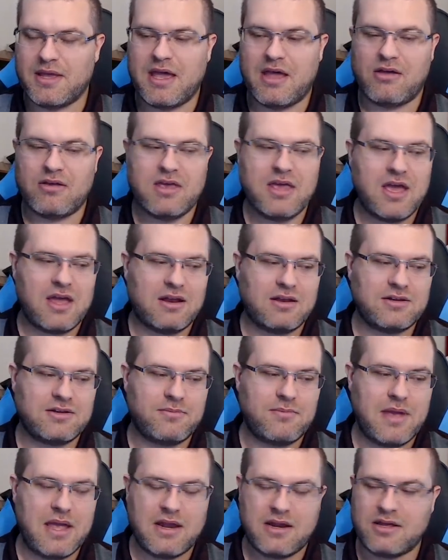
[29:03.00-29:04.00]
out yet and
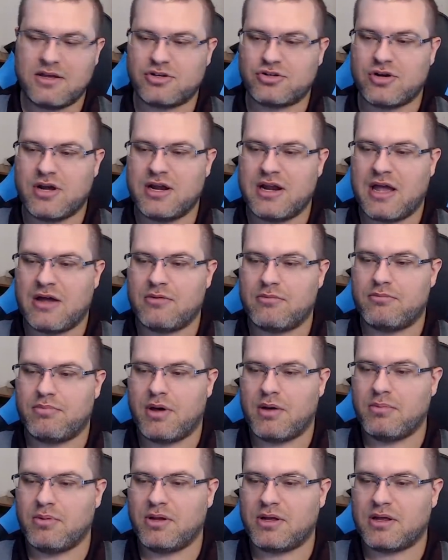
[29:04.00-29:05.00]
demanding a trade out in
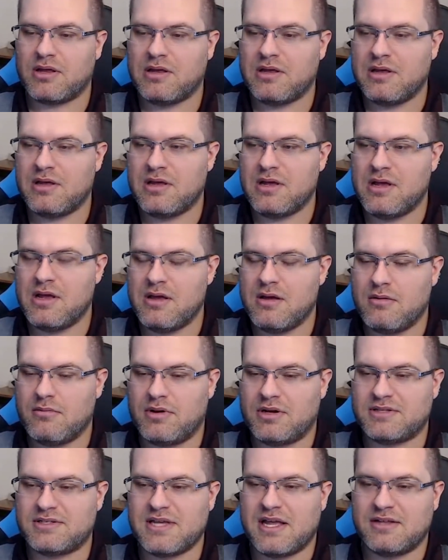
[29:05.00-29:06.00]
public. But
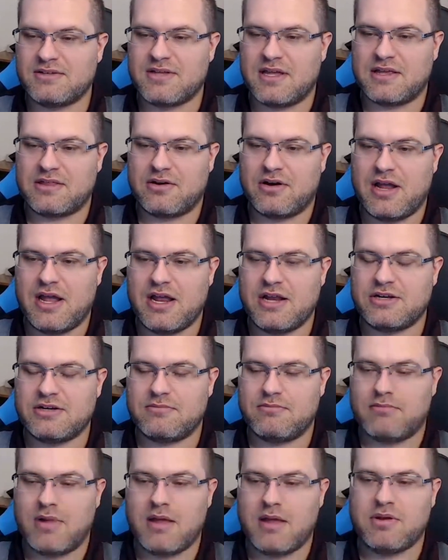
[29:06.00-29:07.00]
it sounds like their agent
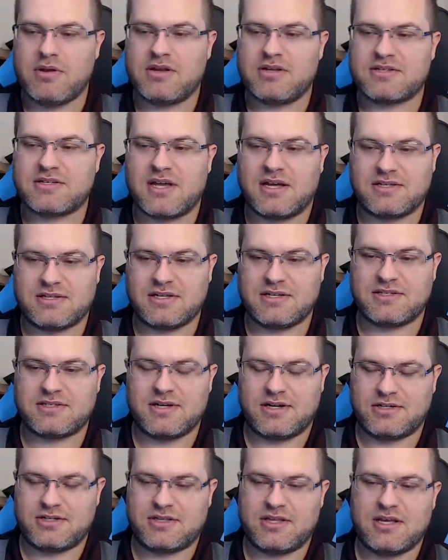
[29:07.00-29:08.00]
might be discussing
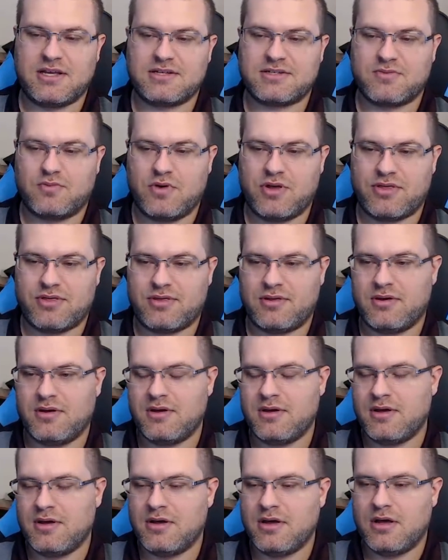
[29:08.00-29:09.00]
such things with
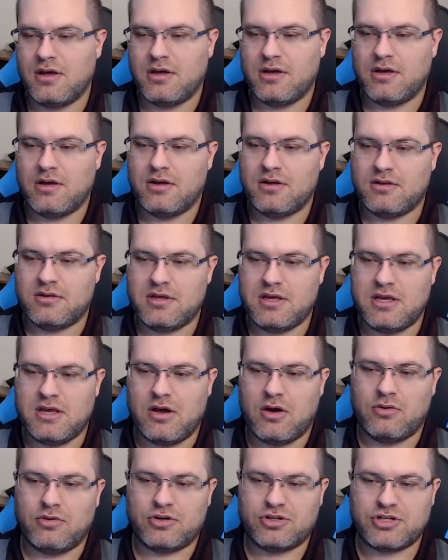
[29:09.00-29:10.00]
the
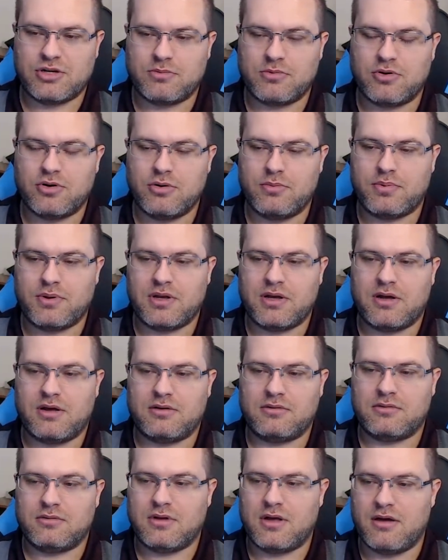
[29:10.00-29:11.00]
ownership group
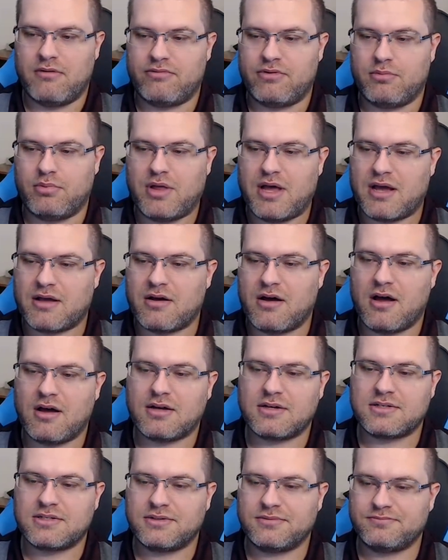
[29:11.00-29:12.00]
of the
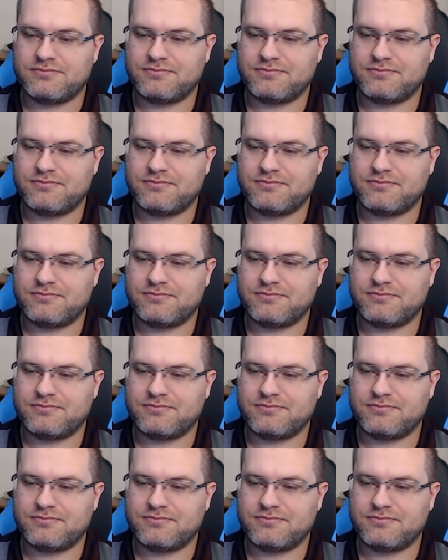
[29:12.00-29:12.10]
Blackhawks.